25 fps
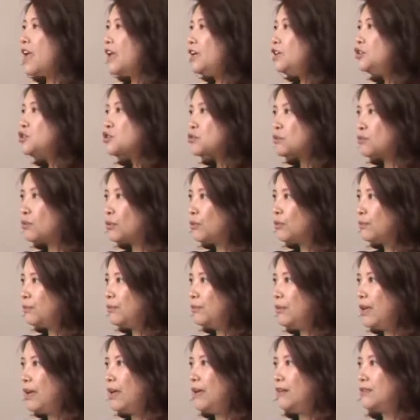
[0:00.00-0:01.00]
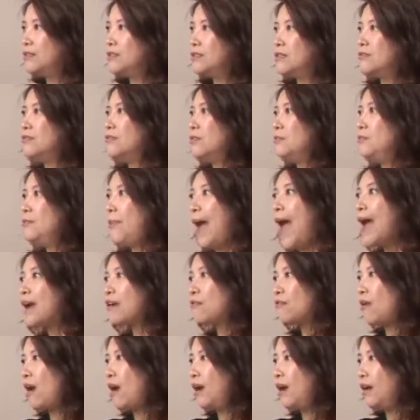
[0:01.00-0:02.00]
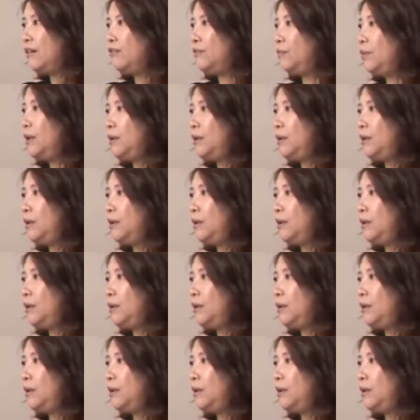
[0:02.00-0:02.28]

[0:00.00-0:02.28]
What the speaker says: age group and different background of